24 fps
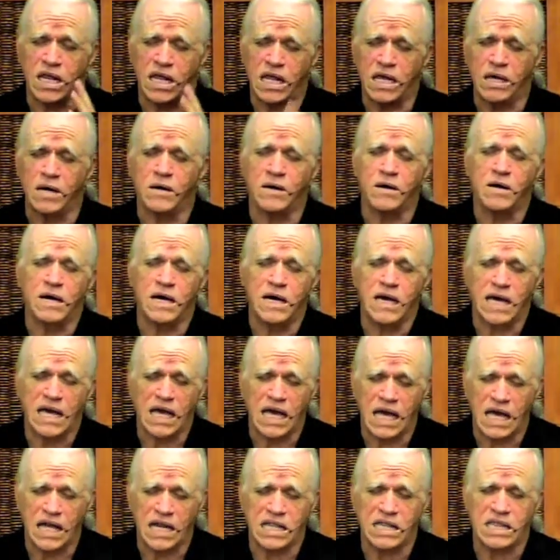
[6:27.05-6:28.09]
heal
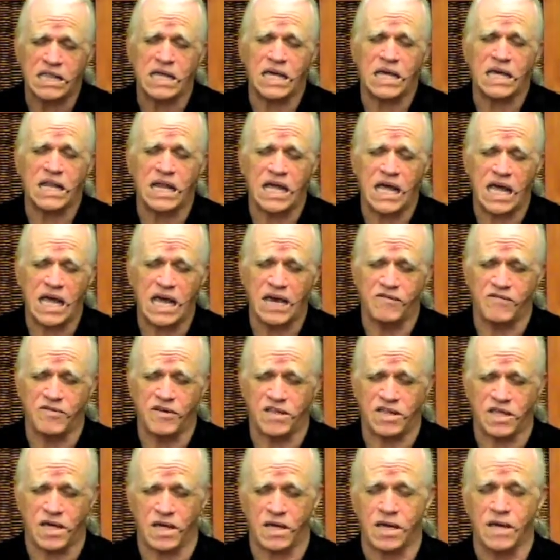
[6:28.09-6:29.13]
anything and
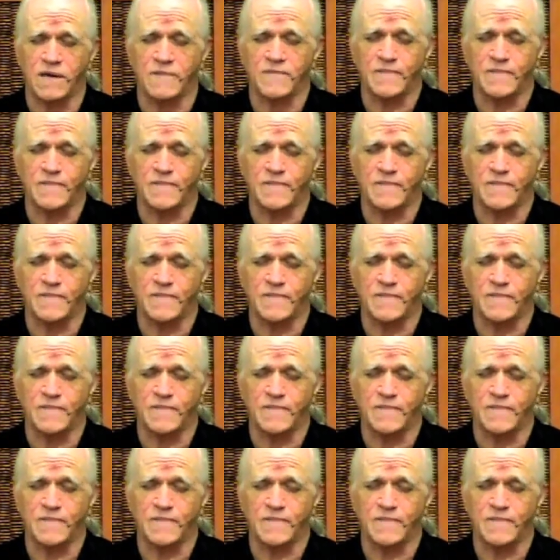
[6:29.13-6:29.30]
everything.